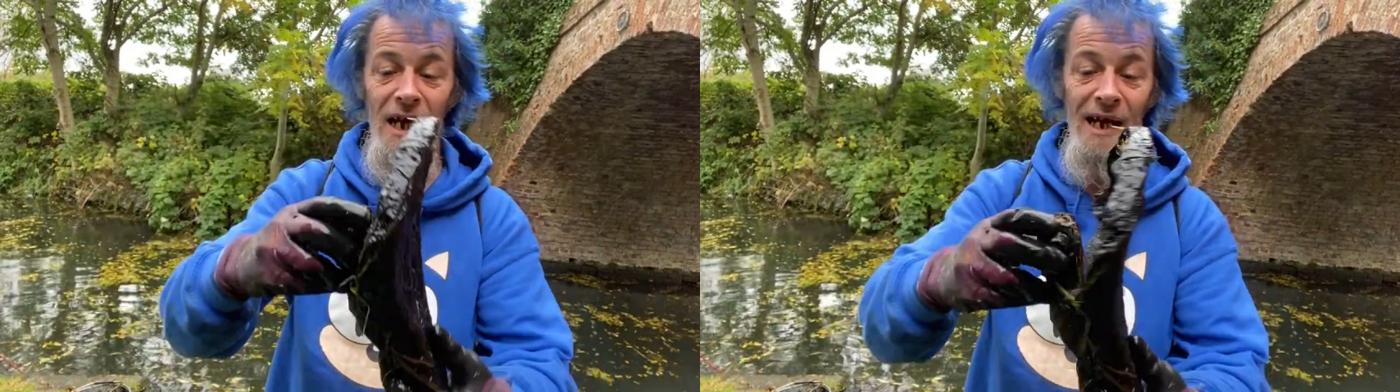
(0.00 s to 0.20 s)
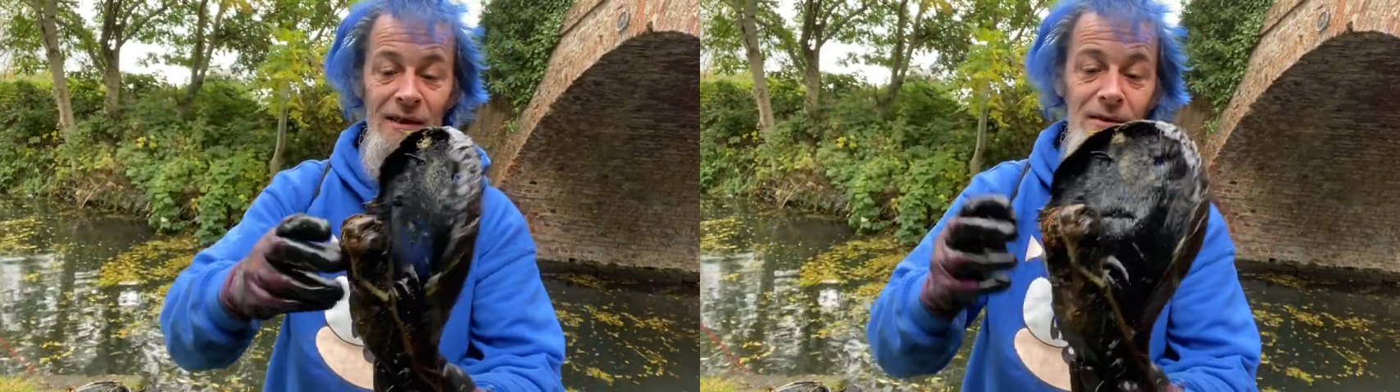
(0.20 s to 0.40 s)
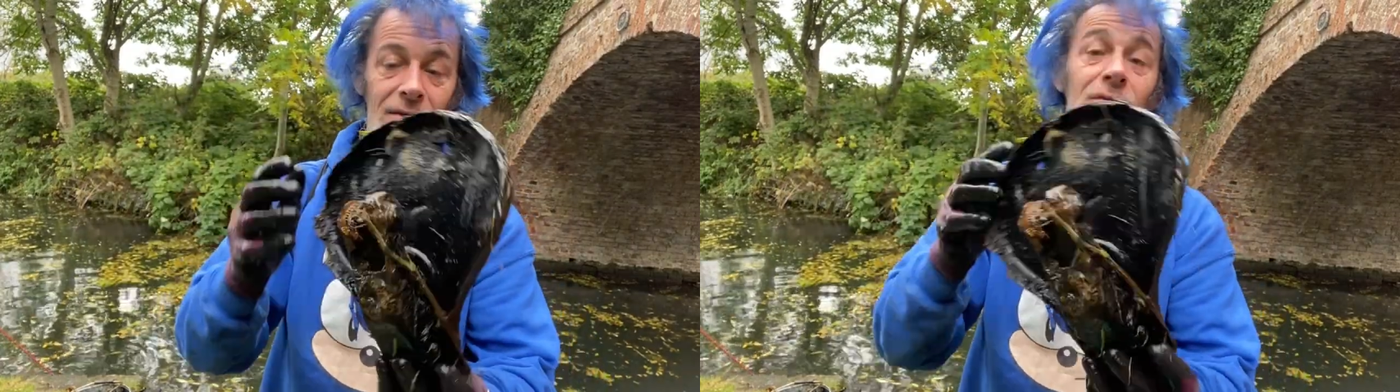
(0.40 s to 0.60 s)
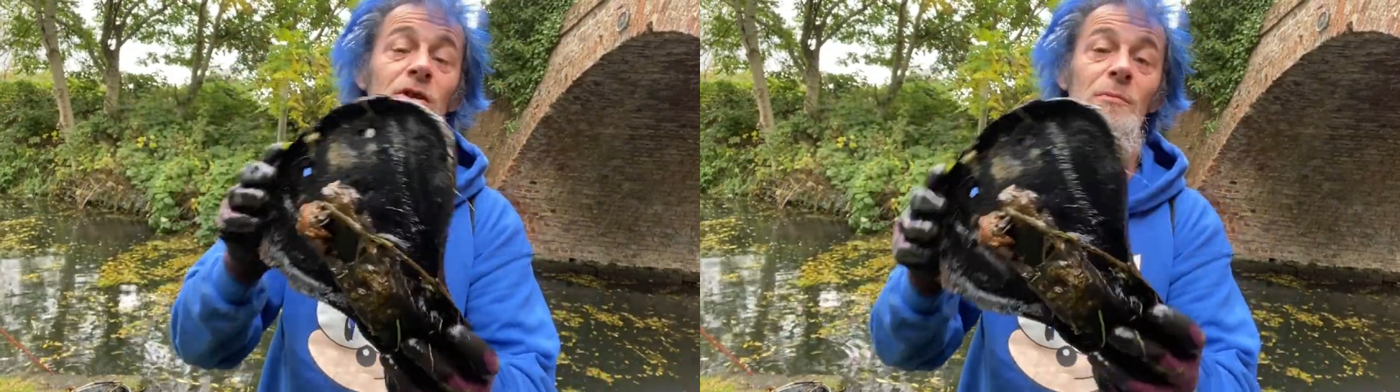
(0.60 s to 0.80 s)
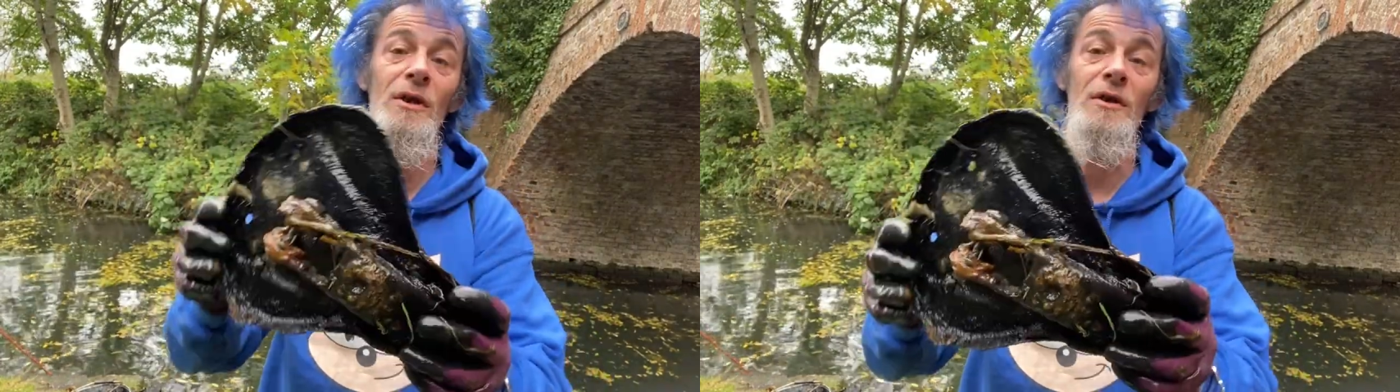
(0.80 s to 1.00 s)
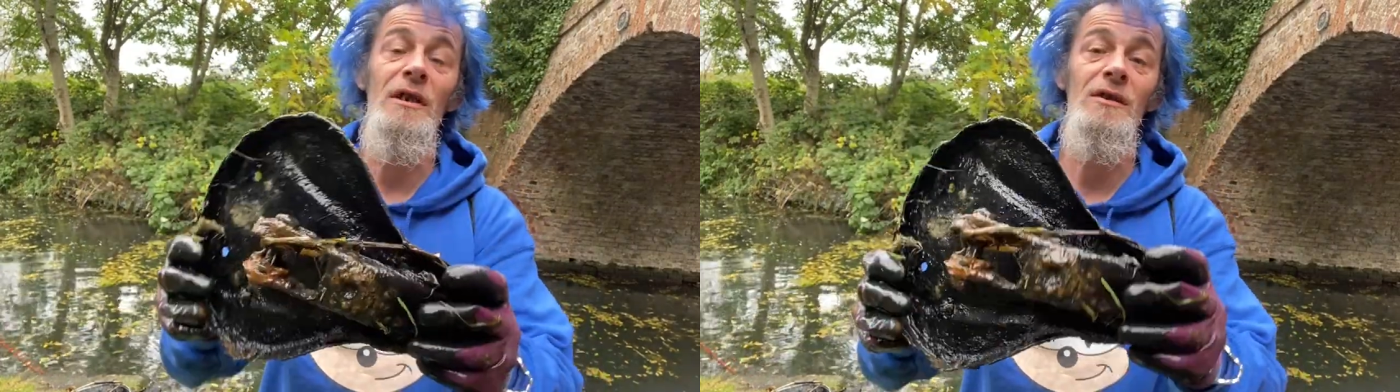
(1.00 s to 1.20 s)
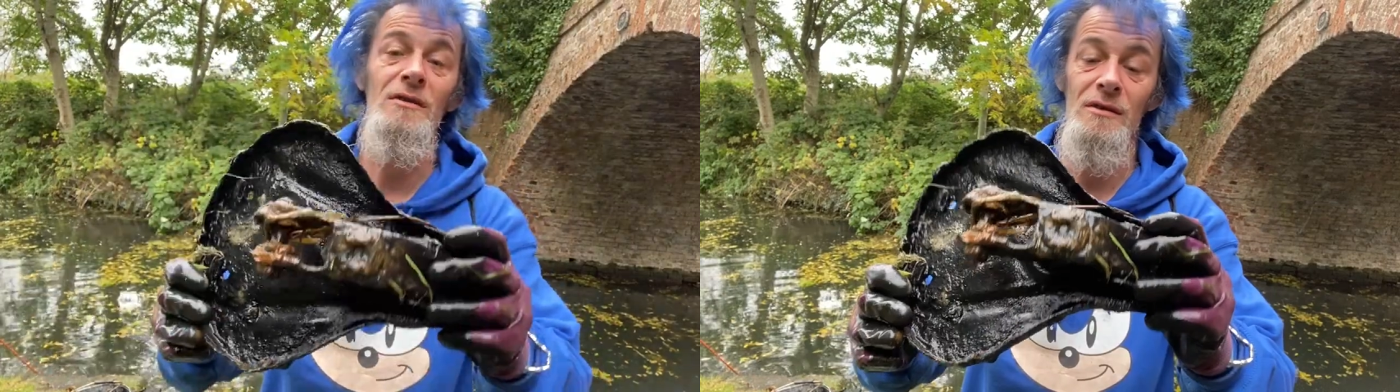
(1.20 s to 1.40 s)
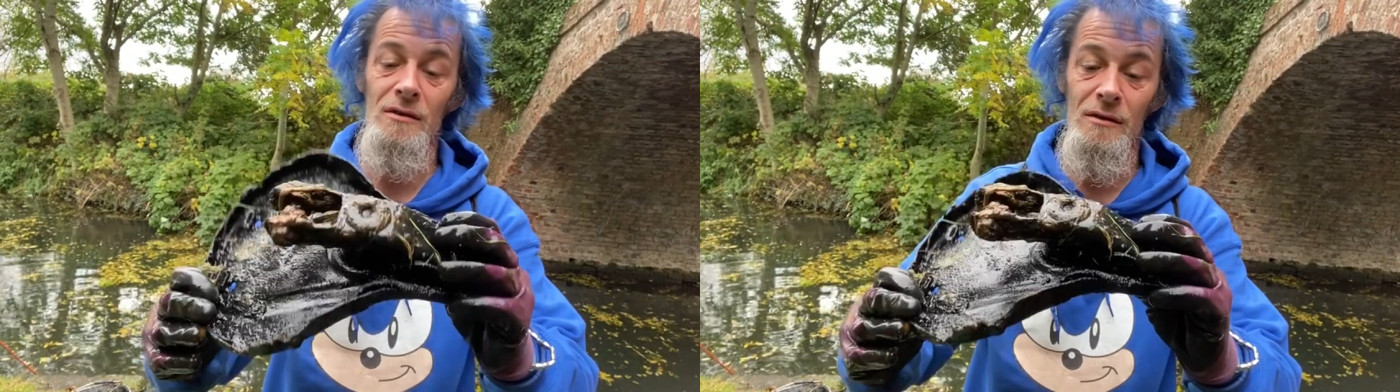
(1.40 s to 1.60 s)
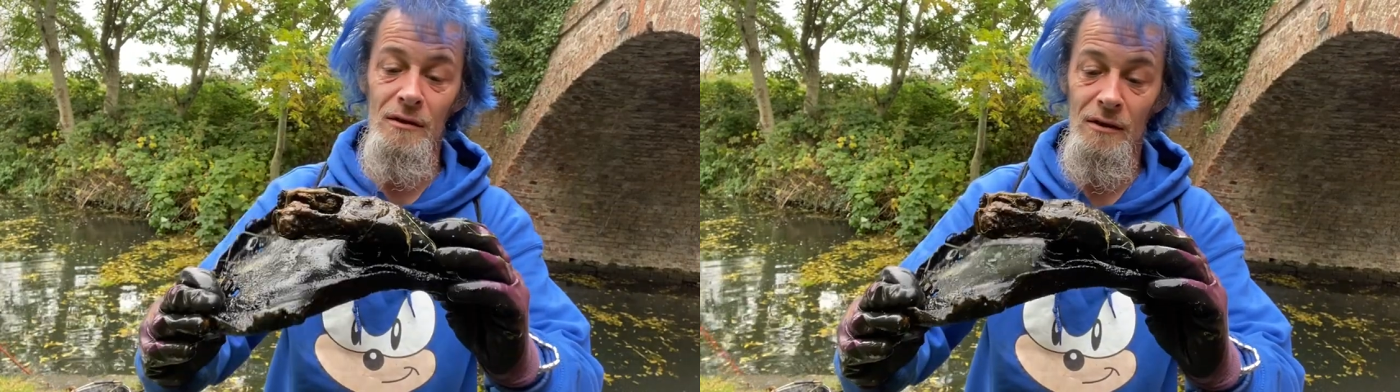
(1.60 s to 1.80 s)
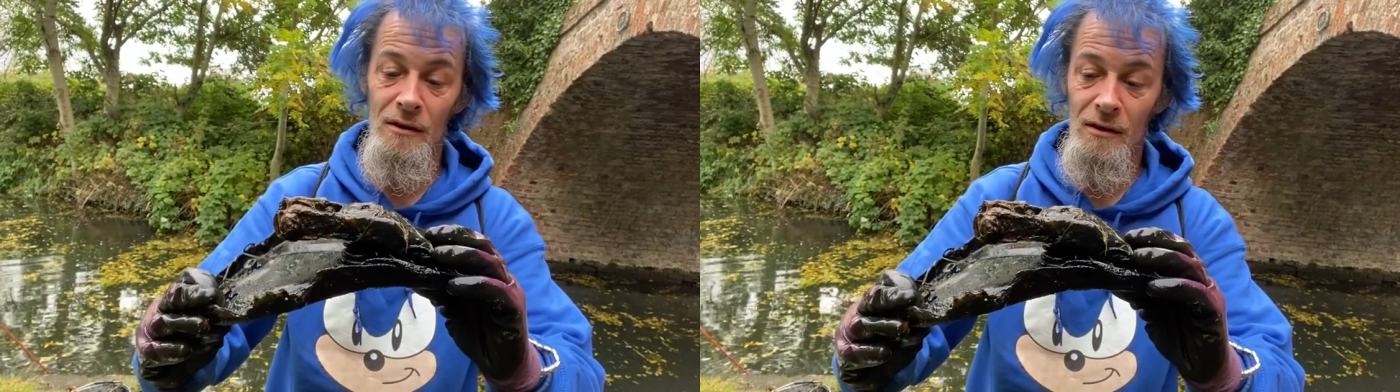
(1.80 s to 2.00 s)
ain't to be honest. I reckon
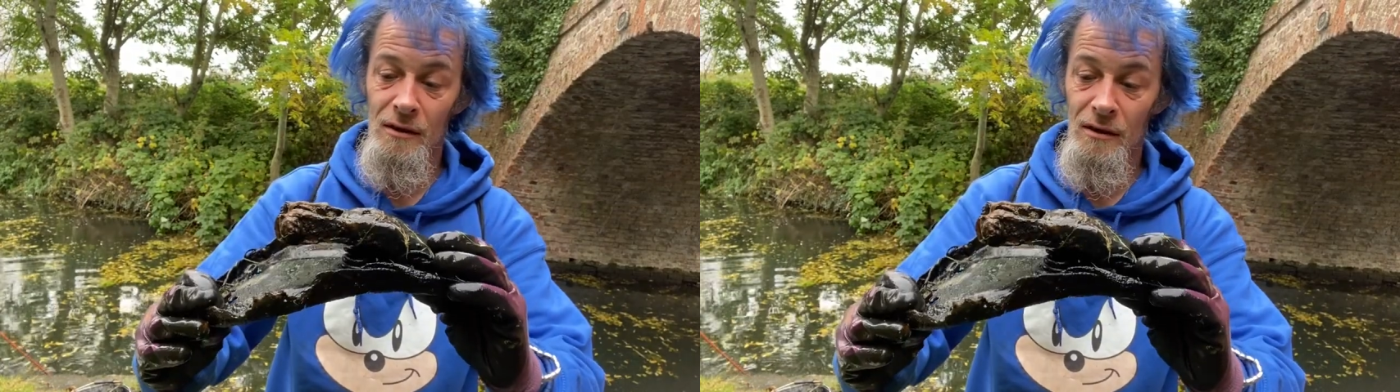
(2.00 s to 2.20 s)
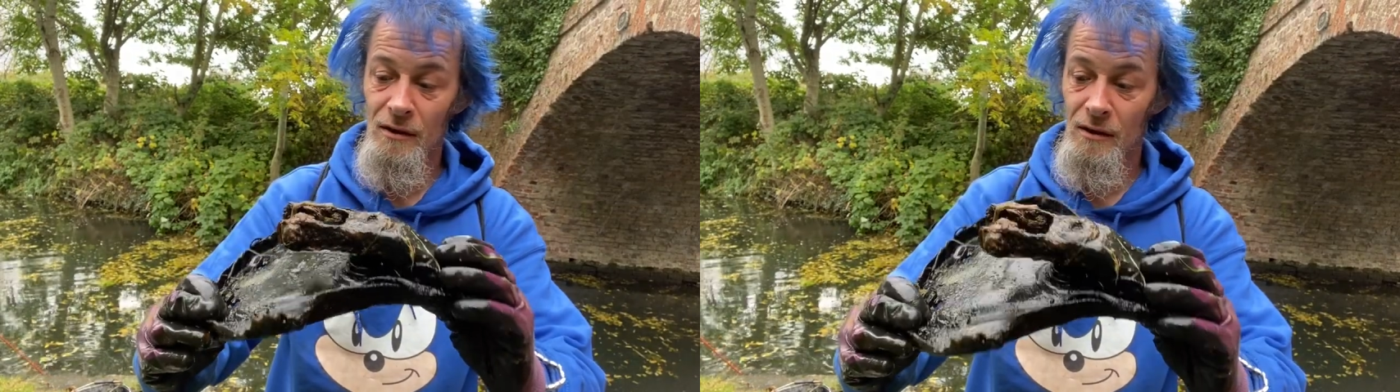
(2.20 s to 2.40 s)
that's off a motorbike.